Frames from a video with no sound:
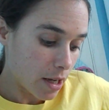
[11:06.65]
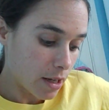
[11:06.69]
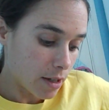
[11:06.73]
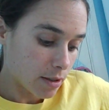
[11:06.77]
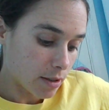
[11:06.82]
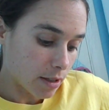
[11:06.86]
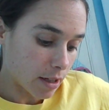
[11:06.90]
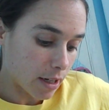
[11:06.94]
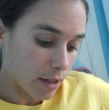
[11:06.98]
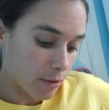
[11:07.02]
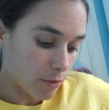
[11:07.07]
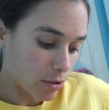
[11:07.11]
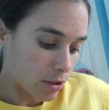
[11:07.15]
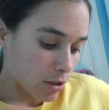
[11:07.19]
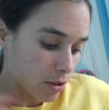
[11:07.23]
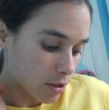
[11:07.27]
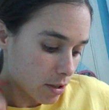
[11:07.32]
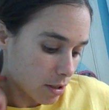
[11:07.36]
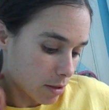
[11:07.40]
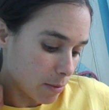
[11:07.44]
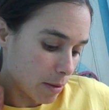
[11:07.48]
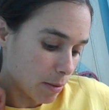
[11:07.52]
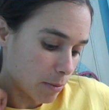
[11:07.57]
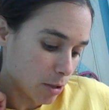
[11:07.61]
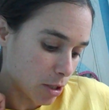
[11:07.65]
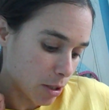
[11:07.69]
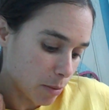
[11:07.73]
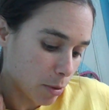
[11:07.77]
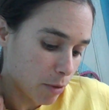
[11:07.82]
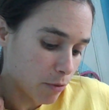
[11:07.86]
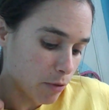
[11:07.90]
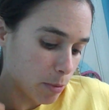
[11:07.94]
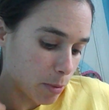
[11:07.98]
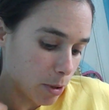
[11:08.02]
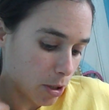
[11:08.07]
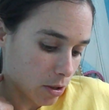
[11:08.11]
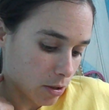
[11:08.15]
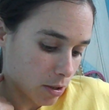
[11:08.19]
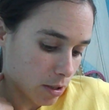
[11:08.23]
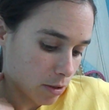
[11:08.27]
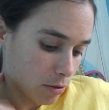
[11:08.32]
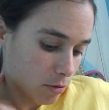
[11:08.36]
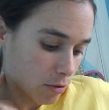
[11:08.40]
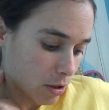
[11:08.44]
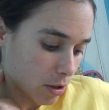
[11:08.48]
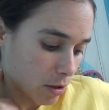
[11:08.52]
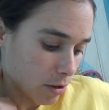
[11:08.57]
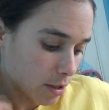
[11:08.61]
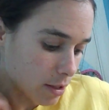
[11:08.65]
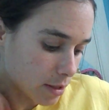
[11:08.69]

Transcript: said that he resigned his membership of the party as a result.